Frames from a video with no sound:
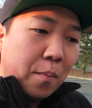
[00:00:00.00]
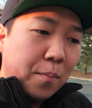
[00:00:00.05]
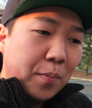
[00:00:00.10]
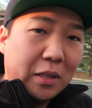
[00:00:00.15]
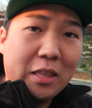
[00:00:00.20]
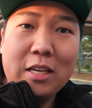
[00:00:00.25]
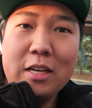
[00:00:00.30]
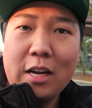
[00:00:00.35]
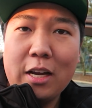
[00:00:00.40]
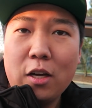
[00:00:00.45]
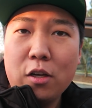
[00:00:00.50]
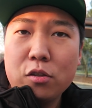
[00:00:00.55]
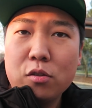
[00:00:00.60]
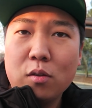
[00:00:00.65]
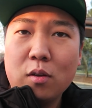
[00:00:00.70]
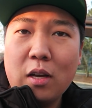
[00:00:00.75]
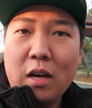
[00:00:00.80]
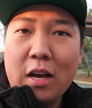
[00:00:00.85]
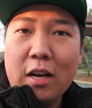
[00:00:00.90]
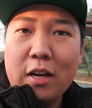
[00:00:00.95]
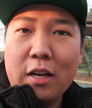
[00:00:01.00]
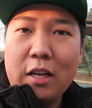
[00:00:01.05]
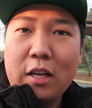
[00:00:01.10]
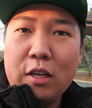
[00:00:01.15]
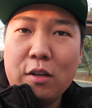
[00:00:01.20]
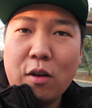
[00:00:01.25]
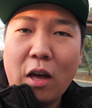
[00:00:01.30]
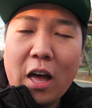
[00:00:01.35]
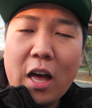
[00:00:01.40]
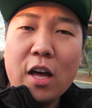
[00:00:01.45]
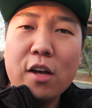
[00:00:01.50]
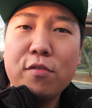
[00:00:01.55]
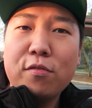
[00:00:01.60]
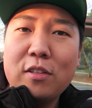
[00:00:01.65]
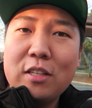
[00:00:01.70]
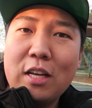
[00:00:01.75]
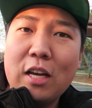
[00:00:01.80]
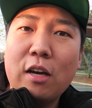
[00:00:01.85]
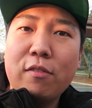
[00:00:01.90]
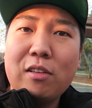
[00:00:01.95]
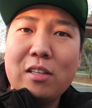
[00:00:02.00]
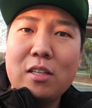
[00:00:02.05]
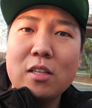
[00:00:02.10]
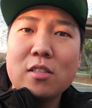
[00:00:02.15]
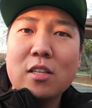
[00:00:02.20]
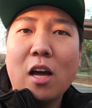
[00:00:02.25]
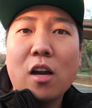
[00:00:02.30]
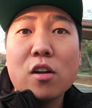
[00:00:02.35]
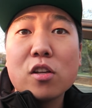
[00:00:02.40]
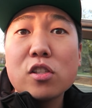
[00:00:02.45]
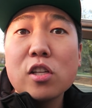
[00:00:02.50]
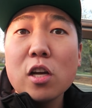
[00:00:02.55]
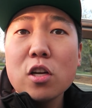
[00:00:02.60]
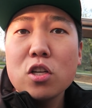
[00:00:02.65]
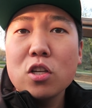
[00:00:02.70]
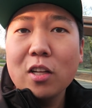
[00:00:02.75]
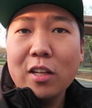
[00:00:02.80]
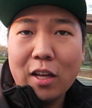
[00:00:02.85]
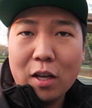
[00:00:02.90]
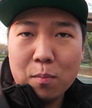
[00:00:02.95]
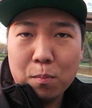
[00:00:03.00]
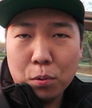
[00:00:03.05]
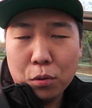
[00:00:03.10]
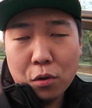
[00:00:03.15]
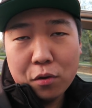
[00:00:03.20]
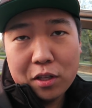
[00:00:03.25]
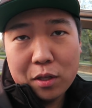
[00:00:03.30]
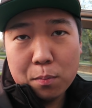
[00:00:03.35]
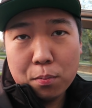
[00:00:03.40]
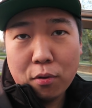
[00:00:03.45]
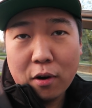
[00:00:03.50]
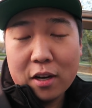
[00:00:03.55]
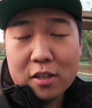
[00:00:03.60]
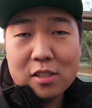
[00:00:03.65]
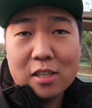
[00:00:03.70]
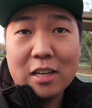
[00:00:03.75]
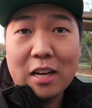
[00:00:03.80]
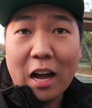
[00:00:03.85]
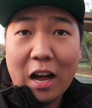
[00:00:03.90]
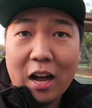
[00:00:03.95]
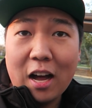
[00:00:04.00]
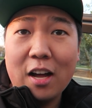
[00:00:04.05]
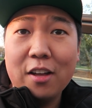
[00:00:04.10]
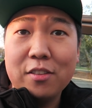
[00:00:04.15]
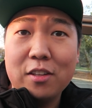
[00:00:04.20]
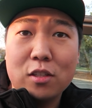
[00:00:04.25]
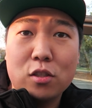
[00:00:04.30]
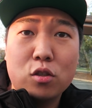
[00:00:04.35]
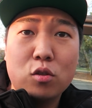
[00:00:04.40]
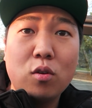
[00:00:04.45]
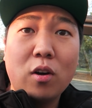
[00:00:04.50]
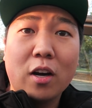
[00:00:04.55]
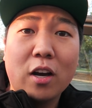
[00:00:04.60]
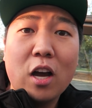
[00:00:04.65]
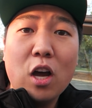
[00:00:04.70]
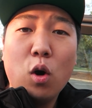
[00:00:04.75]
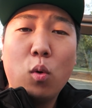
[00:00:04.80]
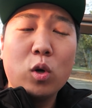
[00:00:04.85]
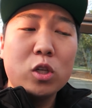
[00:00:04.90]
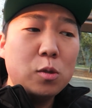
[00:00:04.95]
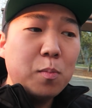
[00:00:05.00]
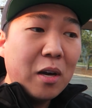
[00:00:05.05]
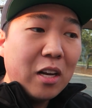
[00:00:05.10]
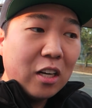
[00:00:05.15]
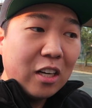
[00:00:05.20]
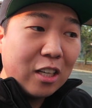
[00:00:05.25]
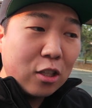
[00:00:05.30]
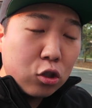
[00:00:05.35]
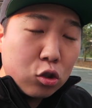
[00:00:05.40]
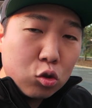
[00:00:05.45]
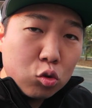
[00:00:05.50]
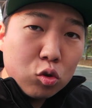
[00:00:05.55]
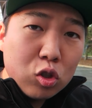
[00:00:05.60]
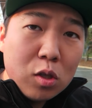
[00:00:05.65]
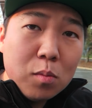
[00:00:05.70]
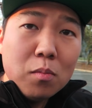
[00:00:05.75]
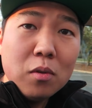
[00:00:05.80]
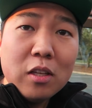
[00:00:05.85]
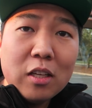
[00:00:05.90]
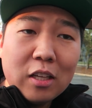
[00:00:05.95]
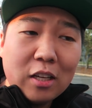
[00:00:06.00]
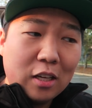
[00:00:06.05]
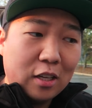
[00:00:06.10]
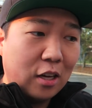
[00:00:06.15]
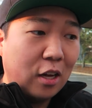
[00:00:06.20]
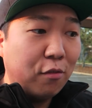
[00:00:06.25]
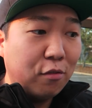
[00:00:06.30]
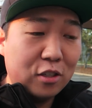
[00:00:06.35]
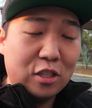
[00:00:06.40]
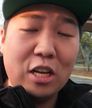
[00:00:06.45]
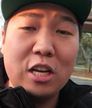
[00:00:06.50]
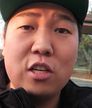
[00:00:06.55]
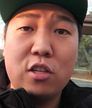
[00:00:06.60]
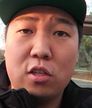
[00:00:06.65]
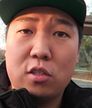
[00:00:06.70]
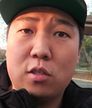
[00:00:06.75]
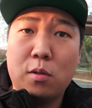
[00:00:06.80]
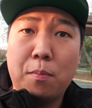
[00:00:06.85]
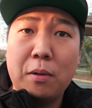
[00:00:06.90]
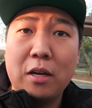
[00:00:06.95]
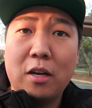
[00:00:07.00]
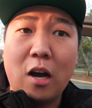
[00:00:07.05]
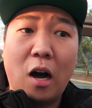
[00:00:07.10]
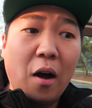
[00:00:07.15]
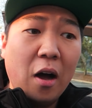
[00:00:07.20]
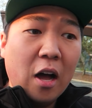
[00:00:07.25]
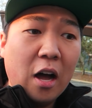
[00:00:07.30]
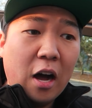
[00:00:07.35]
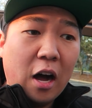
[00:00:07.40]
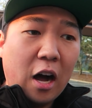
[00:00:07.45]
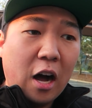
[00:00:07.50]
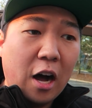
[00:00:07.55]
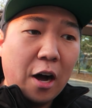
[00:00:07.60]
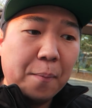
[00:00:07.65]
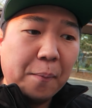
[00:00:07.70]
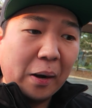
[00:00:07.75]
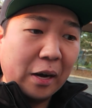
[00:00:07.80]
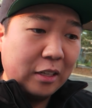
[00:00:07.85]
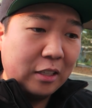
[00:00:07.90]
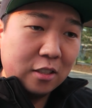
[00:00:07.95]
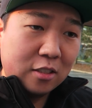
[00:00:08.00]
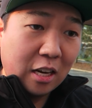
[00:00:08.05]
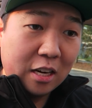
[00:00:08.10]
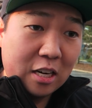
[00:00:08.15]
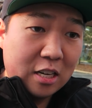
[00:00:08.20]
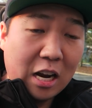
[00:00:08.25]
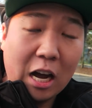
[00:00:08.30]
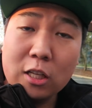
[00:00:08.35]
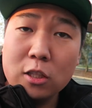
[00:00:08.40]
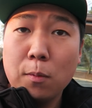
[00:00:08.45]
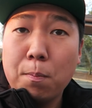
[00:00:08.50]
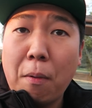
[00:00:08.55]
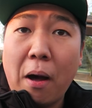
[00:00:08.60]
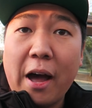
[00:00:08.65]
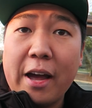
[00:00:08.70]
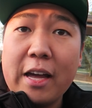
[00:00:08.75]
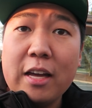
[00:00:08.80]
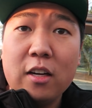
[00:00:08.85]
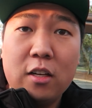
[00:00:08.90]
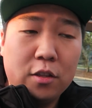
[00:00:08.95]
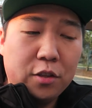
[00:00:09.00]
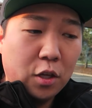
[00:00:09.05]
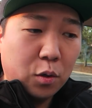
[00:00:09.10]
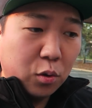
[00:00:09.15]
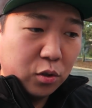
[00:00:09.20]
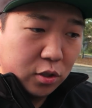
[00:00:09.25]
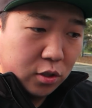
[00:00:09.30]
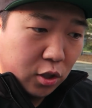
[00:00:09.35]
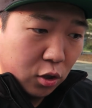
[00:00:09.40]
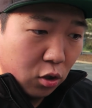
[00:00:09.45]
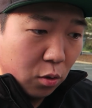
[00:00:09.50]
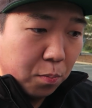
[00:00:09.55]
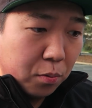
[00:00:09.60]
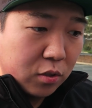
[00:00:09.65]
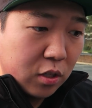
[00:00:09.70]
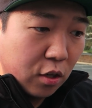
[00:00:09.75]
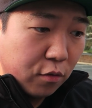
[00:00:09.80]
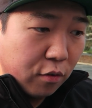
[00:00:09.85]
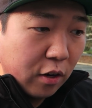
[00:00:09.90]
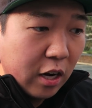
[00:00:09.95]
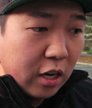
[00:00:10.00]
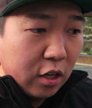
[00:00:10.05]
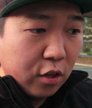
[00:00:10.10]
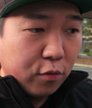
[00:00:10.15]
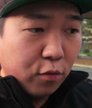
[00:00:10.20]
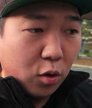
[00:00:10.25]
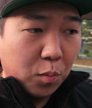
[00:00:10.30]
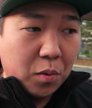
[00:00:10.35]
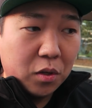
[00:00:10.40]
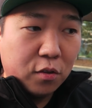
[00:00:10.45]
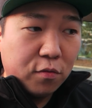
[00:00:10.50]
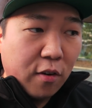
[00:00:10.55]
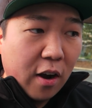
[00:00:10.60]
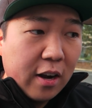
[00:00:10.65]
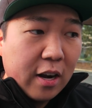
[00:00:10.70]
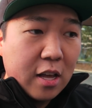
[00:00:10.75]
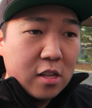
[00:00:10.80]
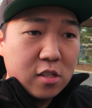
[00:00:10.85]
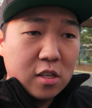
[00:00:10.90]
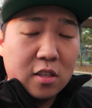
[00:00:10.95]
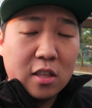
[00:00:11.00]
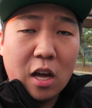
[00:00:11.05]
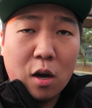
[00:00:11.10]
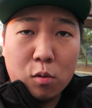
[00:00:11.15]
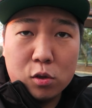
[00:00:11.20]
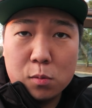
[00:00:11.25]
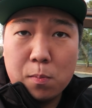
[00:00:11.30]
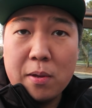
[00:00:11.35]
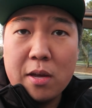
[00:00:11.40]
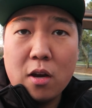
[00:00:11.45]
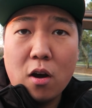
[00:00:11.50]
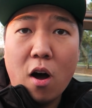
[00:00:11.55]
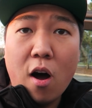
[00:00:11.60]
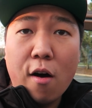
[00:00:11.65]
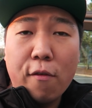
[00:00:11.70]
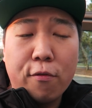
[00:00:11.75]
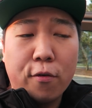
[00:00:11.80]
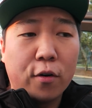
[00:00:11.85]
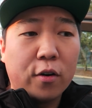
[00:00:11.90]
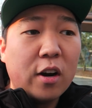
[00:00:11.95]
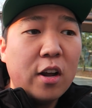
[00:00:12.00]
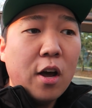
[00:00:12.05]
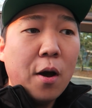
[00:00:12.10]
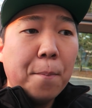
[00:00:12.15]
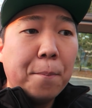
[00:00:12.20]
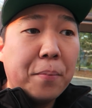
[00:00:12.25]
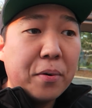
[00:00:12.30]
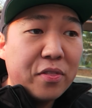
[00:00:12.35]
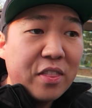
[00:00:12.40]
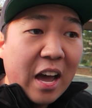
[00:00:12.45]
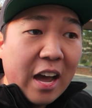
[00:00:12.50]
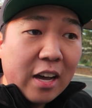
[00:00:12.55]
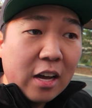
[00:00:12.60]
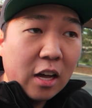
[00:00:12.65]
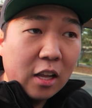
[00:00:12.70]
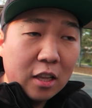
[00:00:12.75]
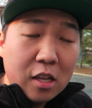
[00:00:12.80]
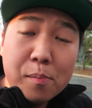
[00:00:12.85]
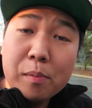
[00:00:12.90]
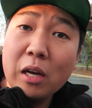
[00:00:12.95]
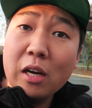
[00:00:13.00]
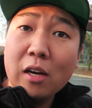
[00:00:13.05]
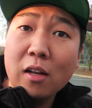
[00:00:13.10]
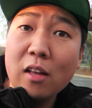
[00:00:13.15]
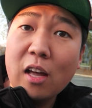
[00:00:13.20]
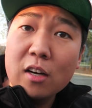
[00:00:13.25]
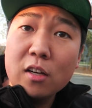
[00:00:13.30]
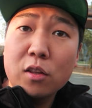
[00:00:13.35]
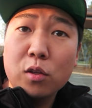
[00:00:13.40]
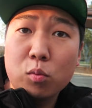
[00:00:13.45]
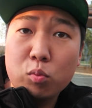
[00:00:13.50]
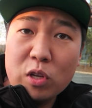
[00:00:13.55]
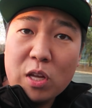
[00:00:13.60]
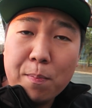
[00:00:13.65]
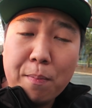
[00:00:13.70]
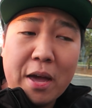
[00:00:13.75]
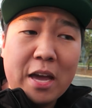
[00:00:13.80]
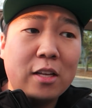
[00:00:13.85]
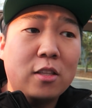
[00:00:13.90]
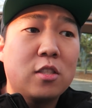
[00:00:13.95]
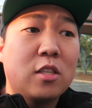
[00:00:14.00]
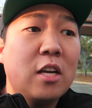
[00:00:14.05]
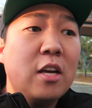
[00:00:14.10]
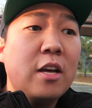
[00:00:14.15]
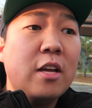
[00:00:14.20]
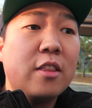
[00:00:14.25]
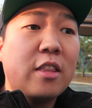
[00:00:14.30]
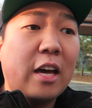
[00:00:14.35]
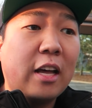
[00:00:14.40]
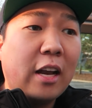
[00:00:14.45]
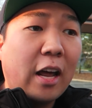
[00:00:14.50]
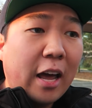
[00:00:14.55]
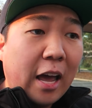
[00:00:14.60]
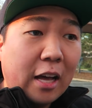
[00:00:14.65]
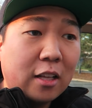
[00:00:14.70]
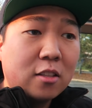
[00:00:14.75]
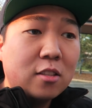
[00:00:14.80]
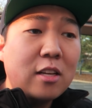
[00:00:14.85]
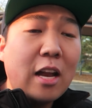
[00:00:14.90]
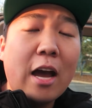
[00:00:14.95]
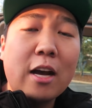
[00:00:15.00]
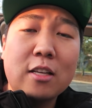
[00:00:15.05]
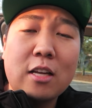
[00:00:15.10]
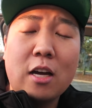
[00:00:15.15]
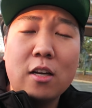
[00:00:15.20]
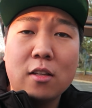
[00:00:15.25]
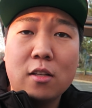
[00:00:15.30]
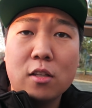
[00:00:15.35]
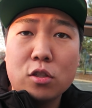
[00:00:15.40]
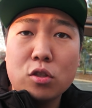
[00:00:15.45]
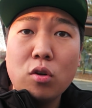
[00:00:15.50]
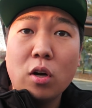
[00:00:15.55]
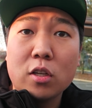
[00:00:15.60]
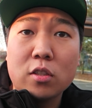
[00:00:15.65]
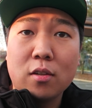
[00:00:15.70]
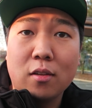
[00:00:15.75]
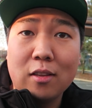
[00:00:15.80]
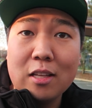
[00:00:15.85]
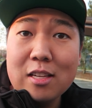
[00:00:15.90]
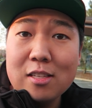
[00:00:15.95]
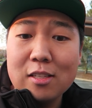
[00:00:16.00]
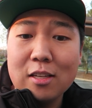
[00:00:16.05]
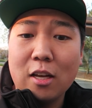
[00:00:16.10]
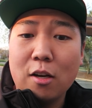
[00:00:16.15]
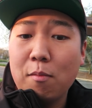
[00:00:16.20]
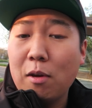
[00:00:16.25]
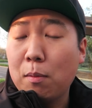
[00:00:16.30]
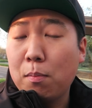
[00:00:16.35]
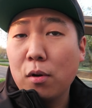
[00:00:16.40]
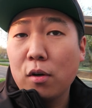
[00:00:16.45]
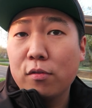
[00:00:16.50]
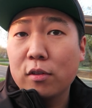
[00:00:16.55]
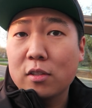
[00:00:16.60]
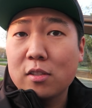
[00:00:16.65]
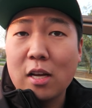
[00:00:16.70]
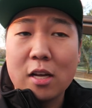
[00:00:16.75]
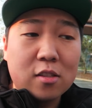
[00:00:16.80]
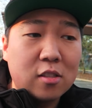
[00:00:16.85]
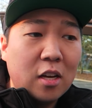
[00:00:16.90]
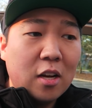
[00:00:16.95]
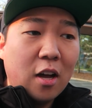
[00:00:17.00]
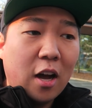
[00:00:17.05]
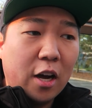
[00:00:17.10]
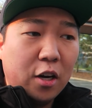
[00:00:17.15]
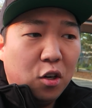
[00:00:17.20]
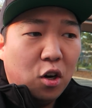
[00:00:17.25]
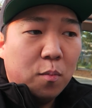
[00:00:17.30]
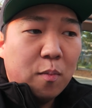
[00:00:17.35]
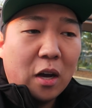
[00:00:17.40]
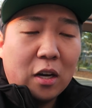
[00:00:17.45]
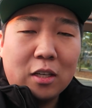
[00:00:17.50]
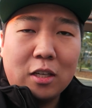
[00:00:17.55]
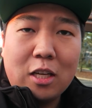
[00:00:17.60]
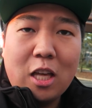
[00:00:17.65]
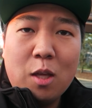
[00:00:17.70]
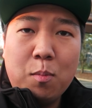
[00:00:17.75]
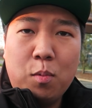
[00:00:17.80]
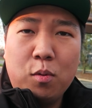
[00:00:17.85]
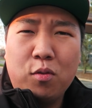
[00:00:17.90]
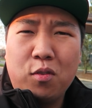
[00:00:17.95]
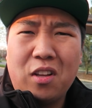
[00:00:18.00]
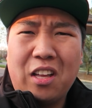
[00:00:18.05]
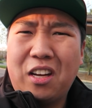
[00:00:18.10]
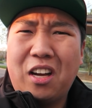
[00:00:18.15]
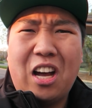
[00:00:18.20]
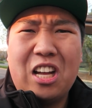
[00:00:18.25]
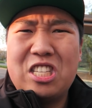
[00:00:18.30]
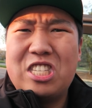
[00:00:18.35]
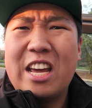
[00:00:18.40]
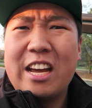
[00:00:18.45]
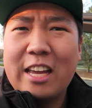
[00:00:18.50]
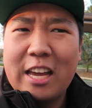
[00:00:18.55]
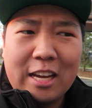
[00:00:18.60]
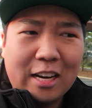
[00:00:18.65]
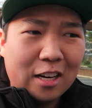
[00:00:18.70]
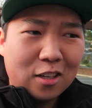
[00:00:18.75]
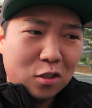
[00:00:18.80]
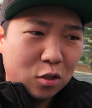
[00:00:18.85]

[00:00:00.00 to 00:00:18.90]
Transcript: But then I also got a hefty, hefty discount, essentially employee pricing on this truck, which made it extremely advantageous to pick up. I decided not to buy it. There was a 0% for 84-month financing that was being offered, but that eliminated a lot of the rebates that I had stacked on this truck, so leasing it made perfect sense. I know I'm not going to keep it for like a decade.